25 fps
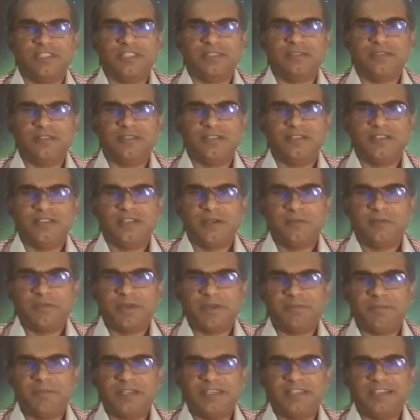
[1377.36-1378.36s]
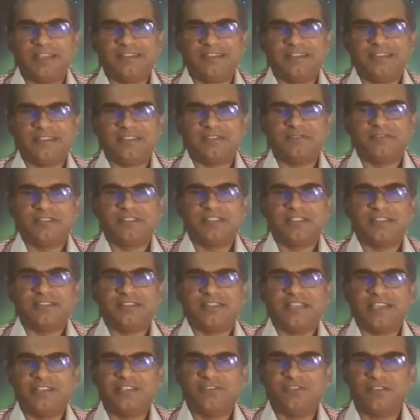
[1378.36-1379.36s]
the perpetrators with a
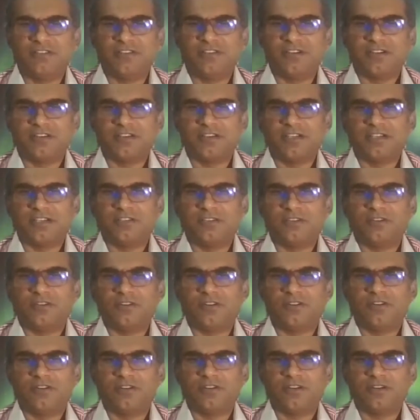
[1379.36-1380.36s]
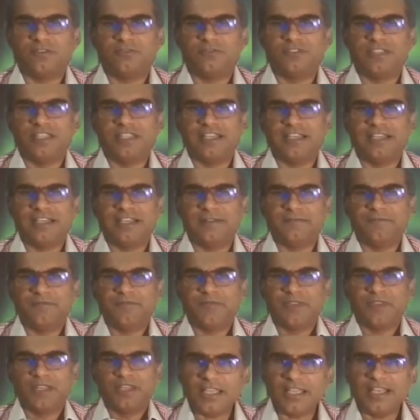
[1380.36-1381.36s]
sexual organ or of the
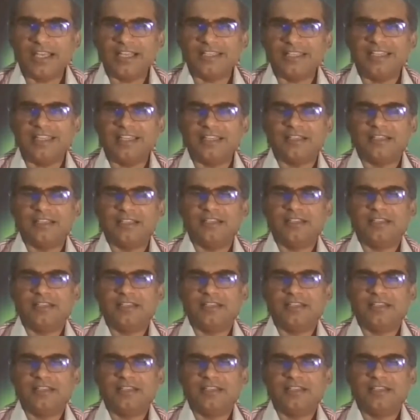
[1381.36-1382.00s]
other